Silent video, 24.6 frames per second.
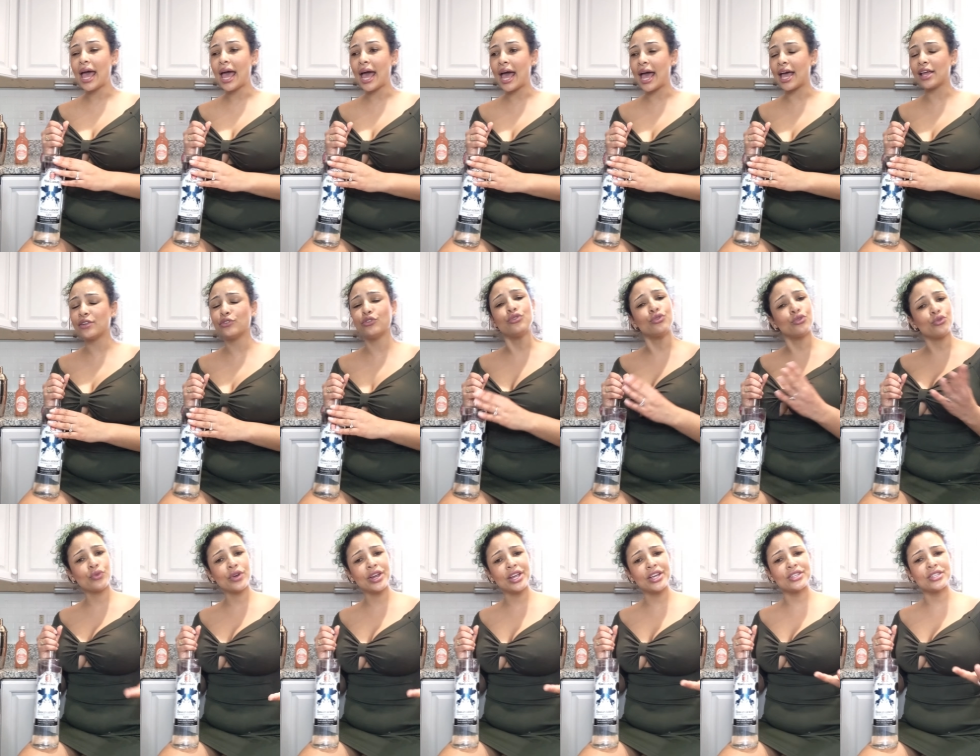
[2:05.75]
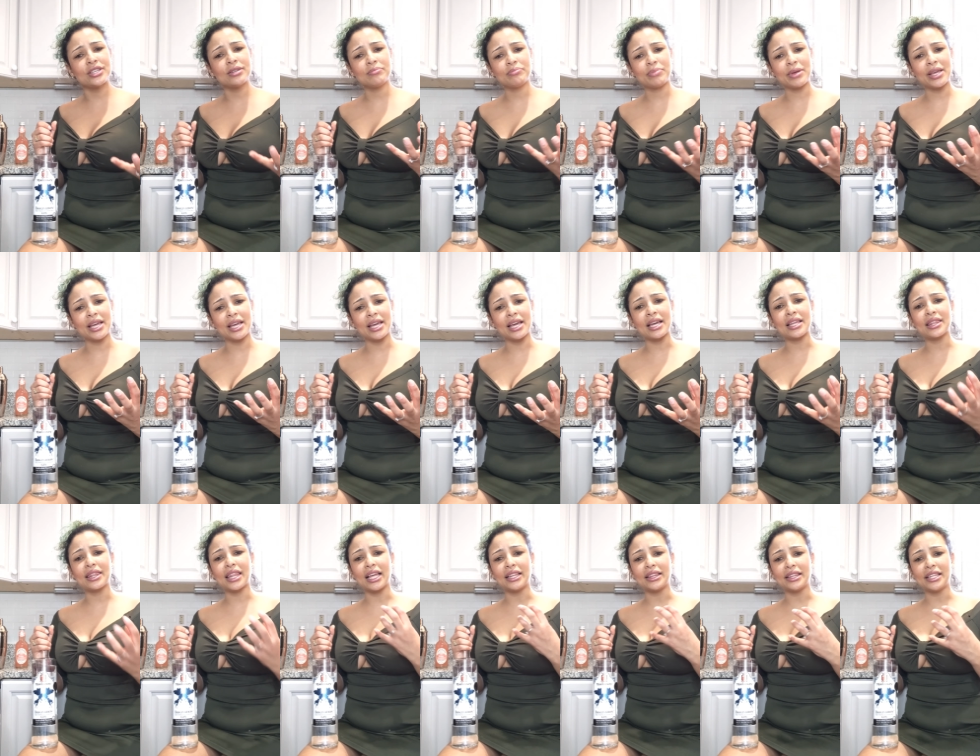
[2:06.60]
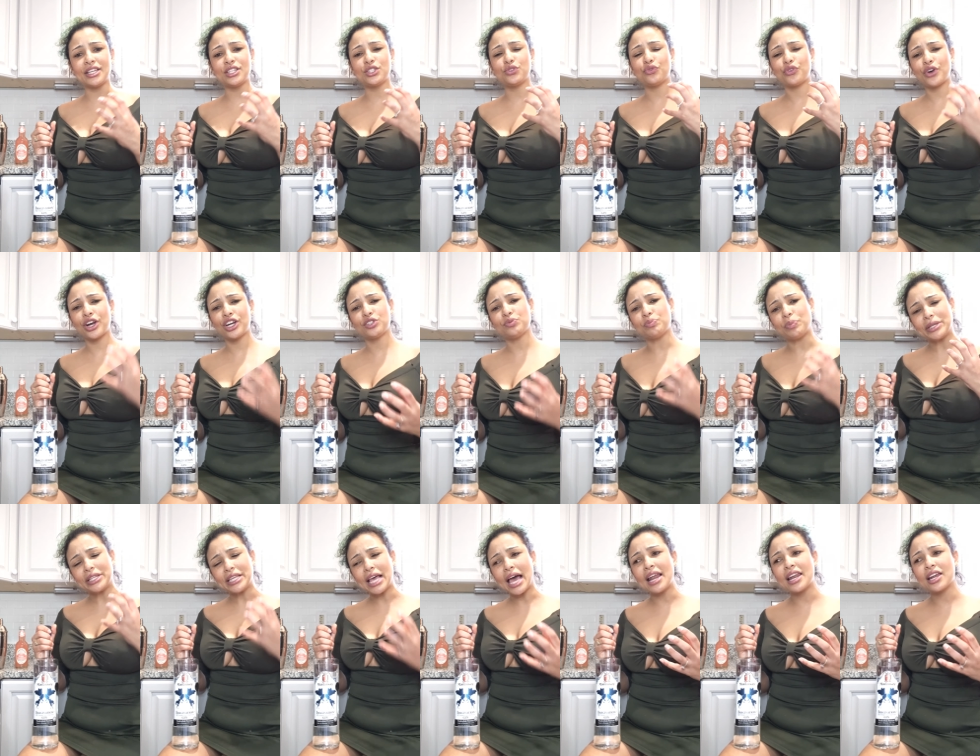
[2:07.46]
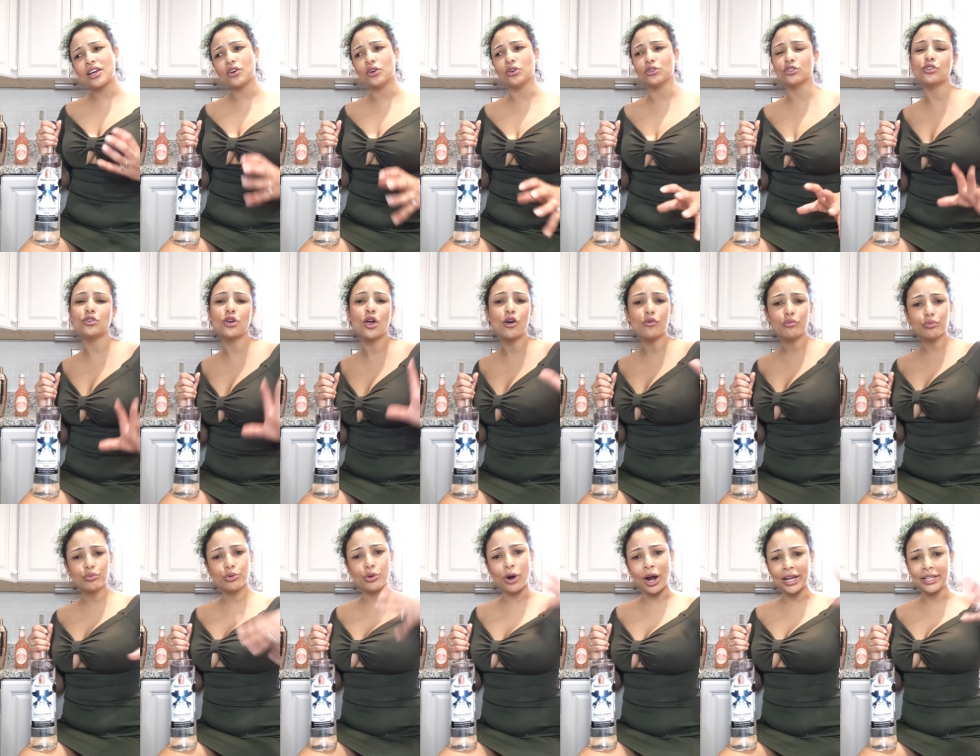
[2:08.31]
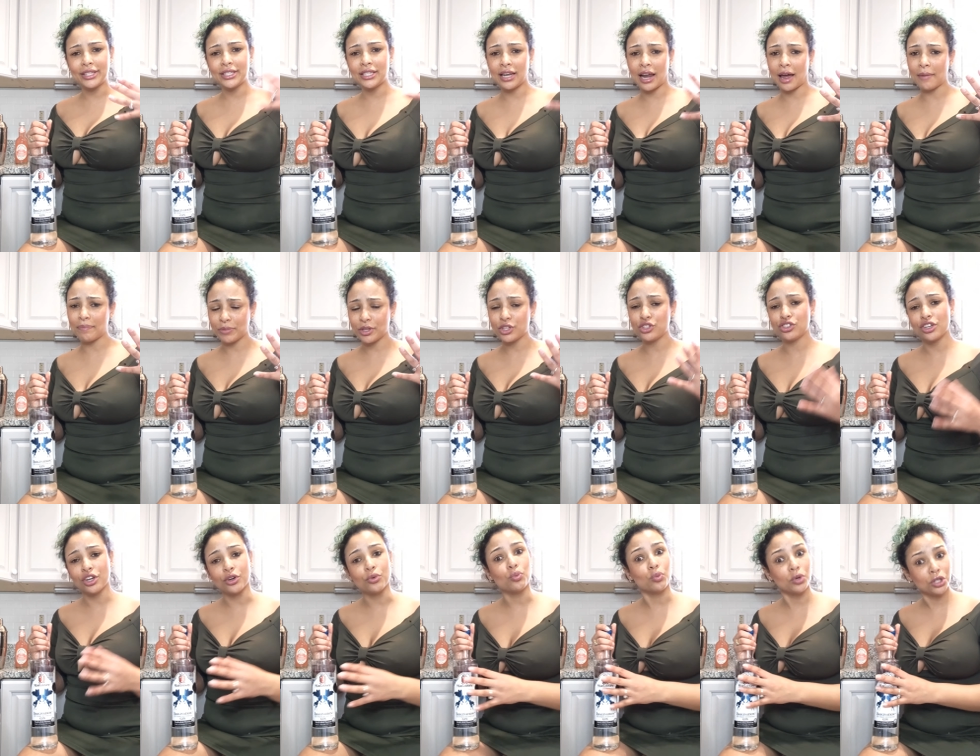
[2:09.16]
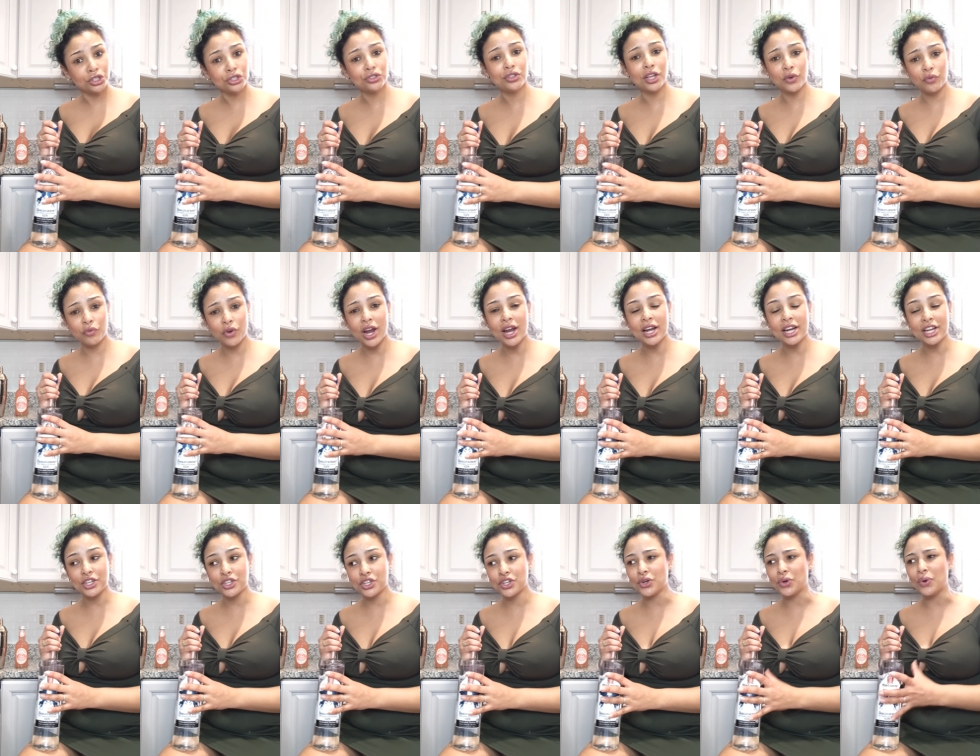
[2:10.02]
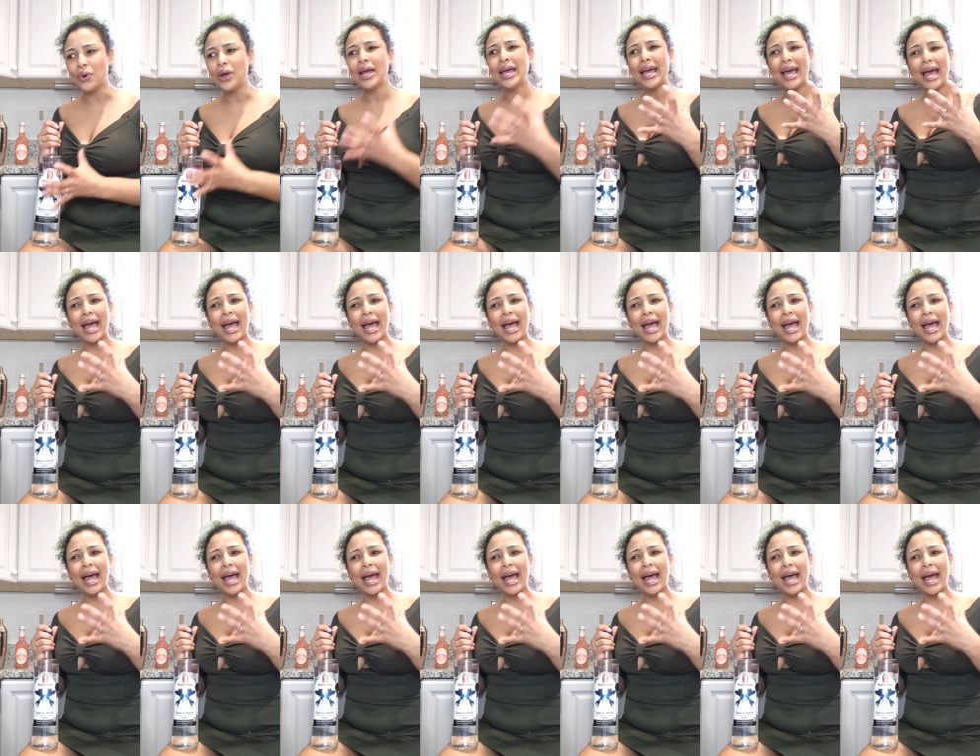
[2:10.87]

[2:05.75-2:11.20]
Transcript: And the reason being that these fresh botanicals brighten up the gin, which they really do,